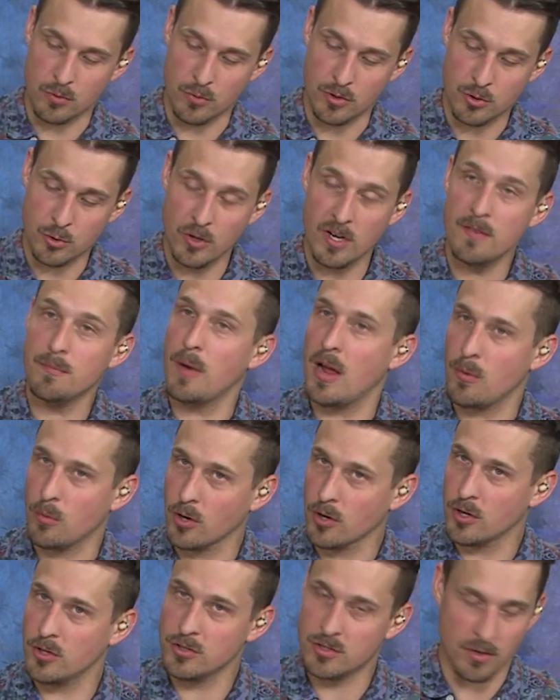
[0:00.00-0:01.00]
retrieve my
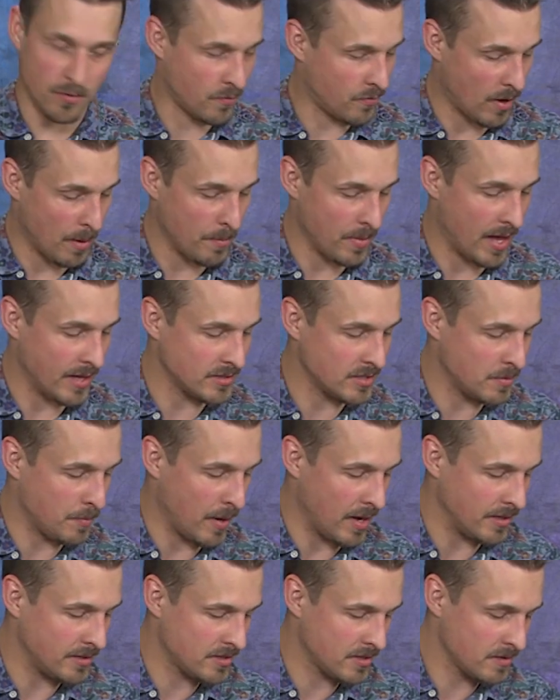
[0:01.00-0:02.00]
workers from that
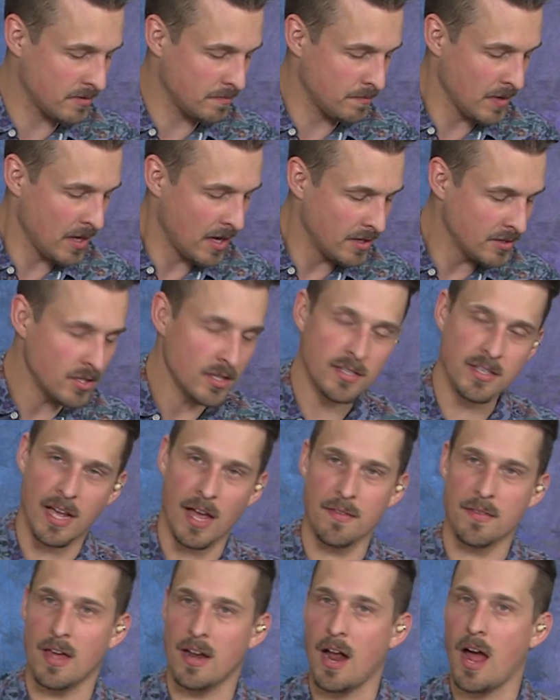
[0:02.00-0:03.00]
space to
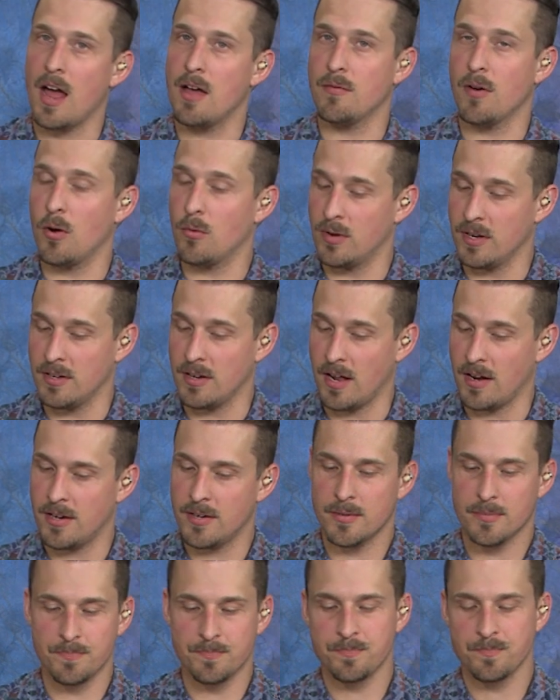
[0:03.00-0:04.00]
indicate that I have already done
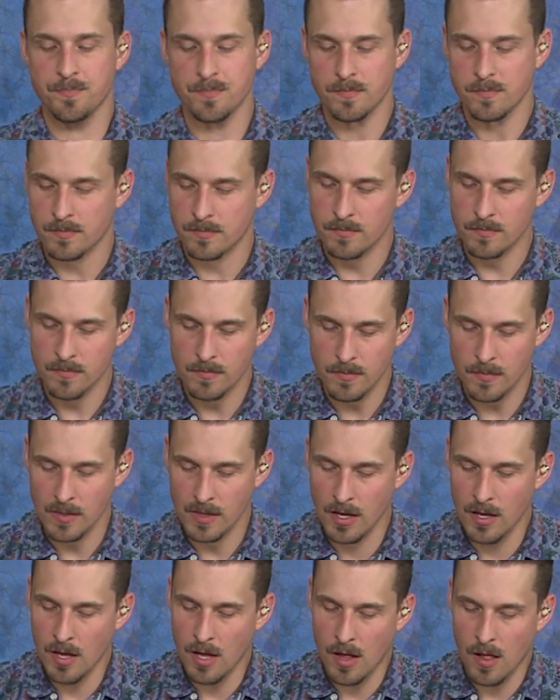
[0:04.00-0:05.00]

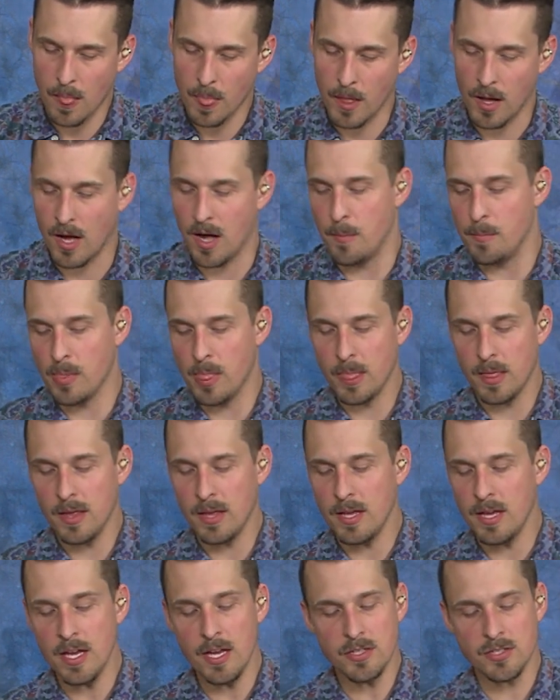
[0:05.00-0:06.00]
it.
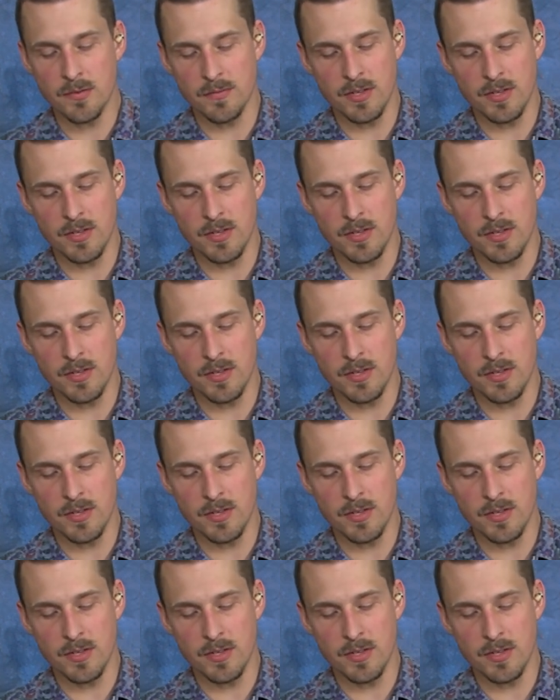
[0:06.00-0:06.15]
Each of